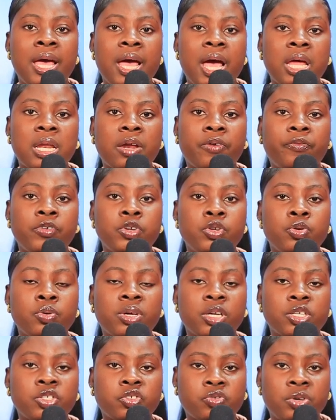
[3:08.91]
at a free
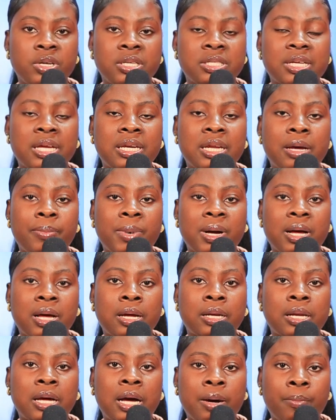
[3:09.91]
UK street at the
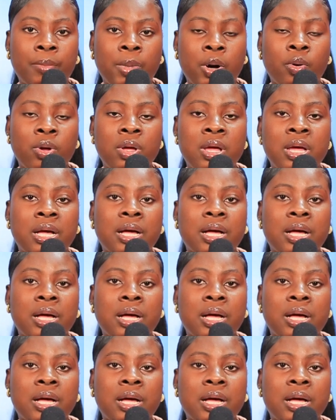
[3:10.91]
Ghana amount.